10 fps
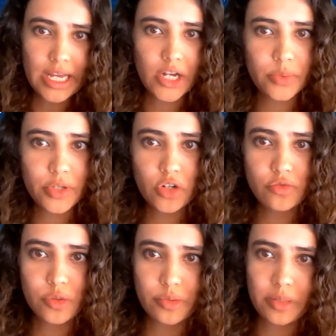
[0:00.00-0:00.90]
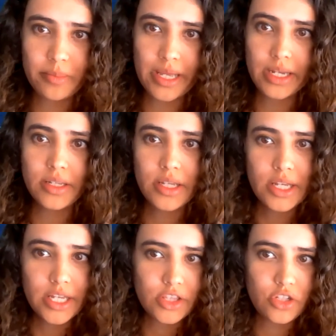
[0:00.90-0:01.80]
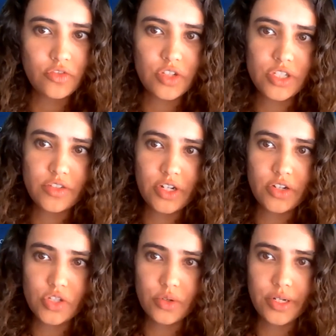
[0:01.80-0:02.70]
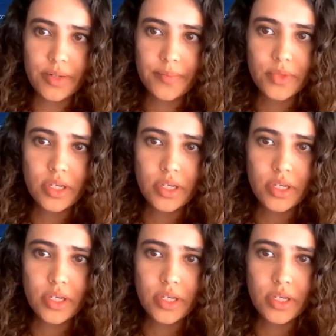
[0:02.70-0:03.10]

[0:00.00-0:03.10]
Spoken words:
How can we go for pre-med at the University of Arizona?